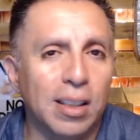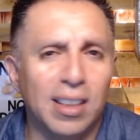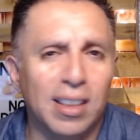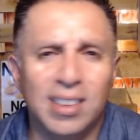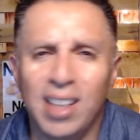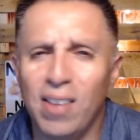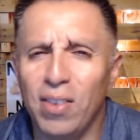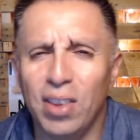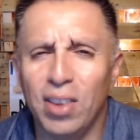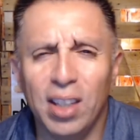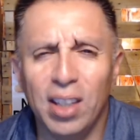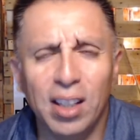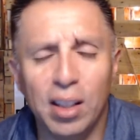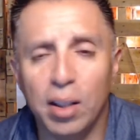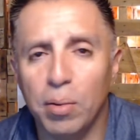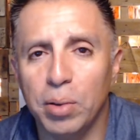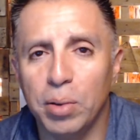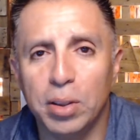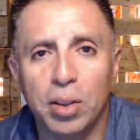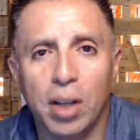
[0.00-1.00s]
The same thing
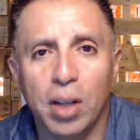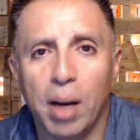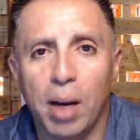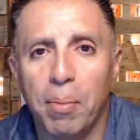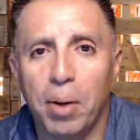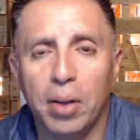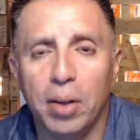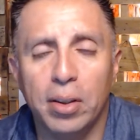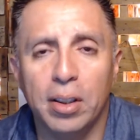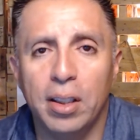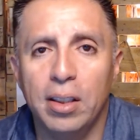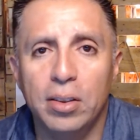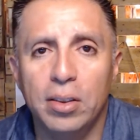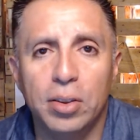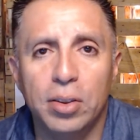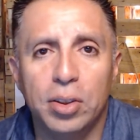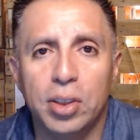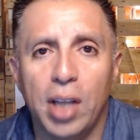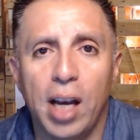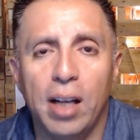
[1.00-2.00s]
that we talk about the
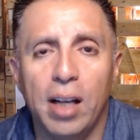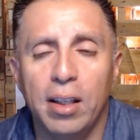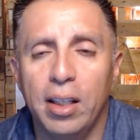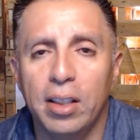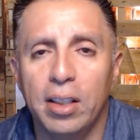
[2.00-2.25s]
little child